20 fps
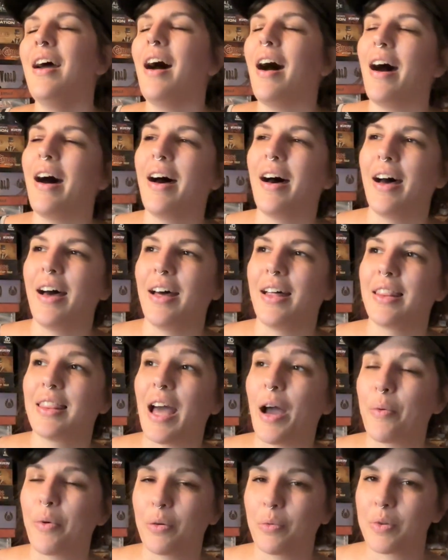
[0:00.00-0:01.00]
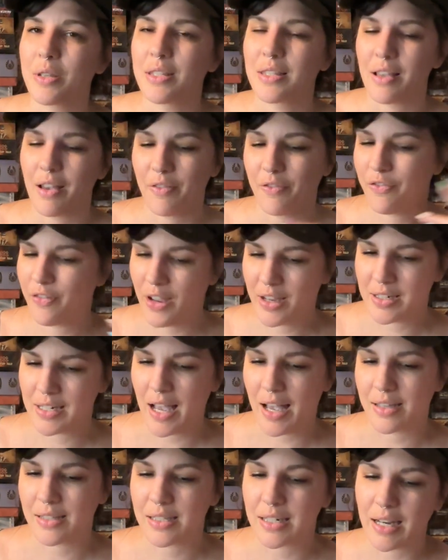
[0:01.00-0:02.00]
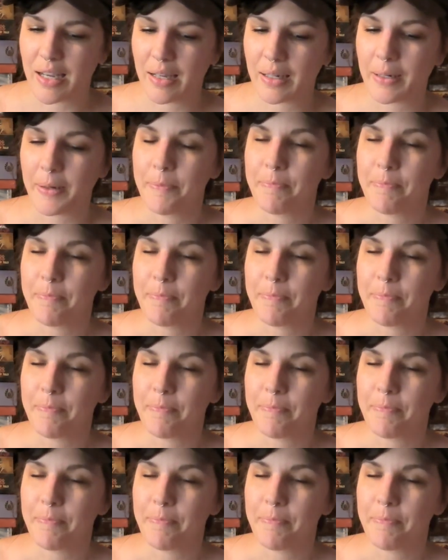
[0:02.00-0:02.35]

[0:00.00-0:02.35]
That one was fantastic.